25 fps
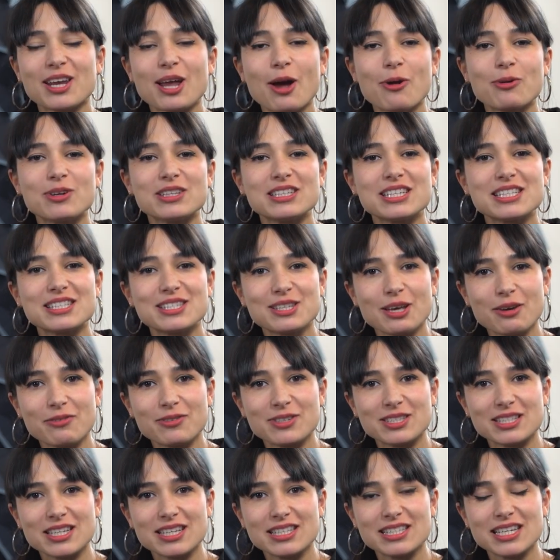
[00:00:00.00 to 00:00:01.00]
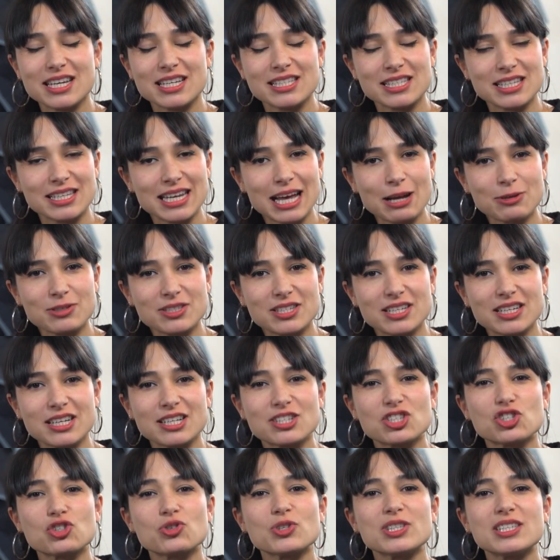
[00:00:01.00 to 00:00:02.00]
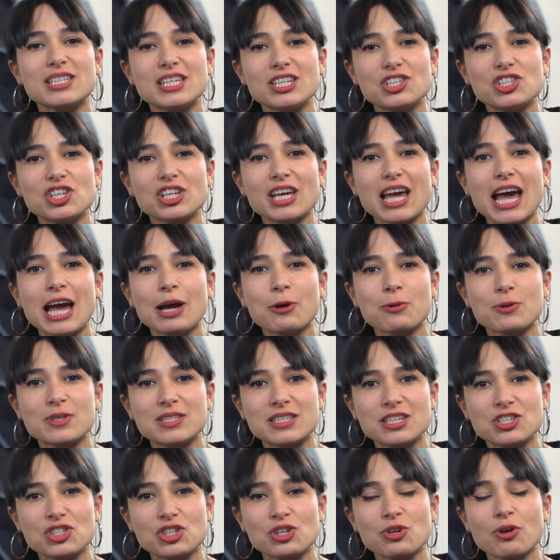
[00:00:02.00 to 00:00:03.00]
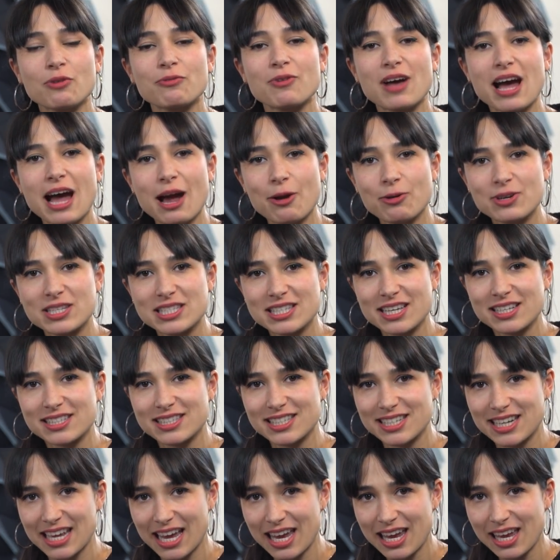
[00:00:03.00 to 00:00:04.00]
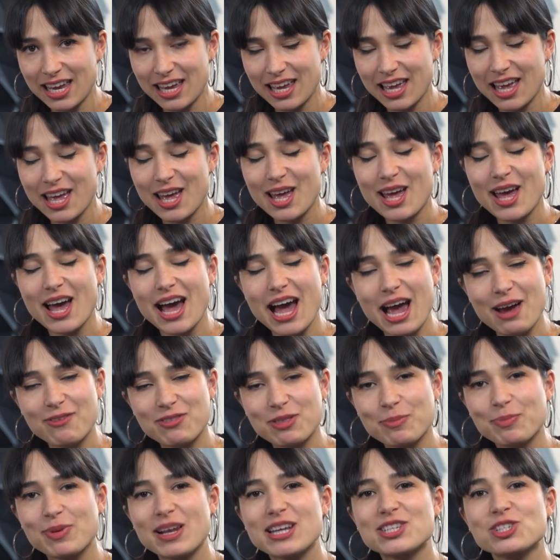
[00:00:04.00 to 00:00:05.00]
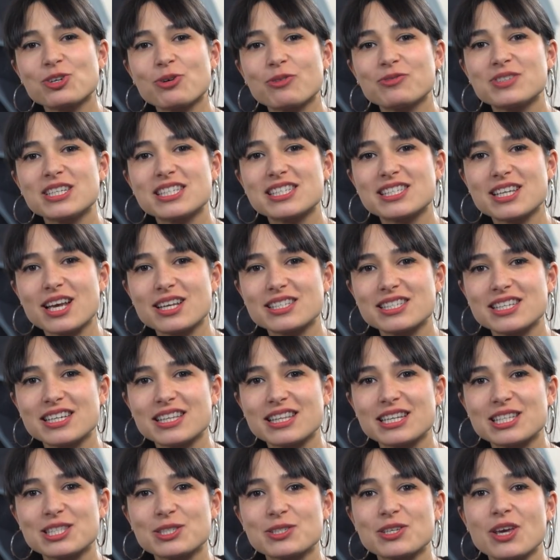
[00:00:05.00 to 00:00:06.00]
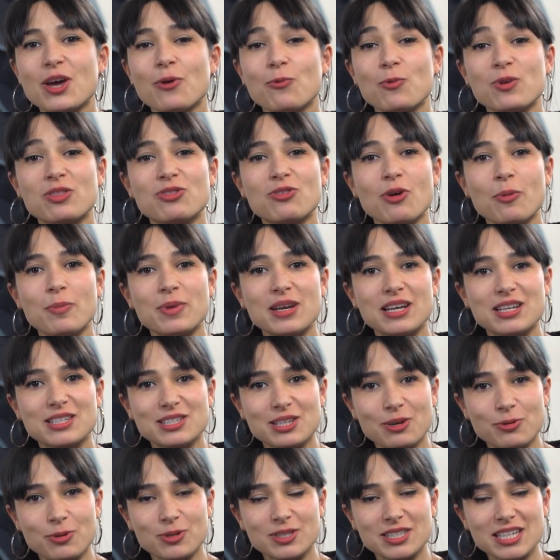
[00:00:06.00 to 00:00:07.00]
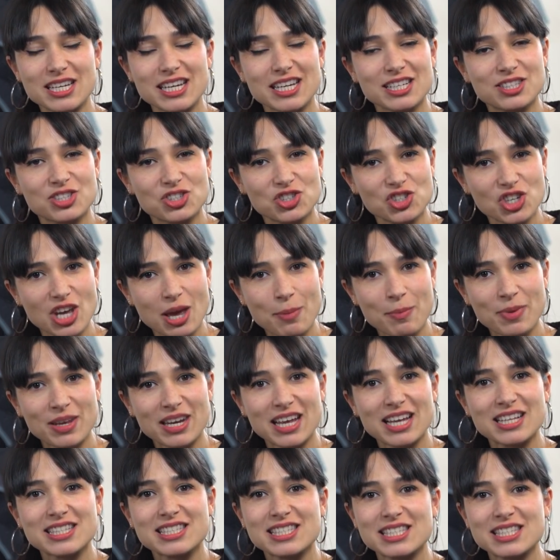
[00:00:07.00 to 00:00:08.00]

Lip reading: and R&D services, is announcing its strategic acquisition of Aricent today. I have the pleasure of discussing this with Dominique Cerutti, its chairman and